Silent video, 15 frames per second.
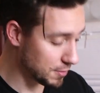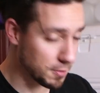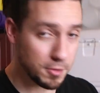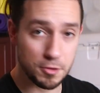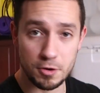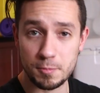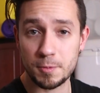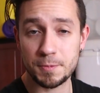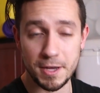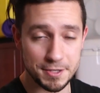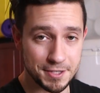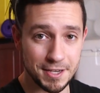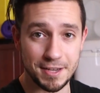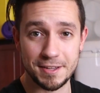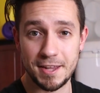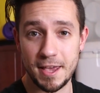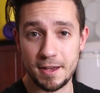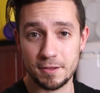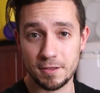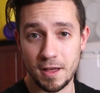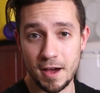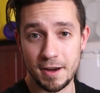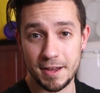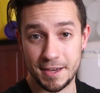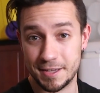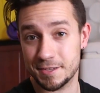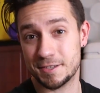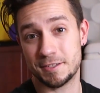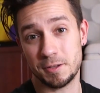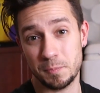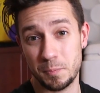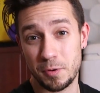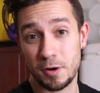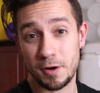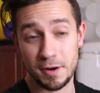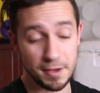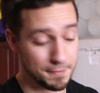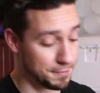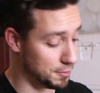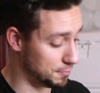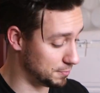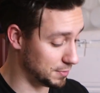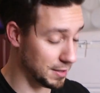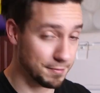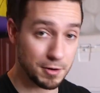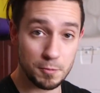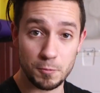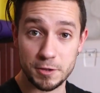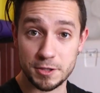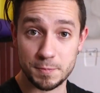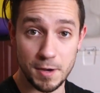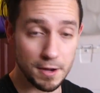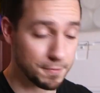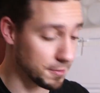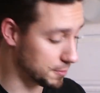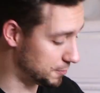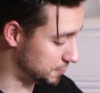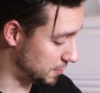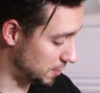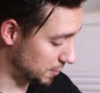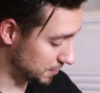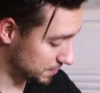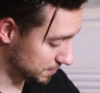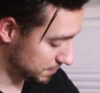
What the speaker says: though the thermoplastic can take a lot, it can still burn if you leave it in one spot for too long.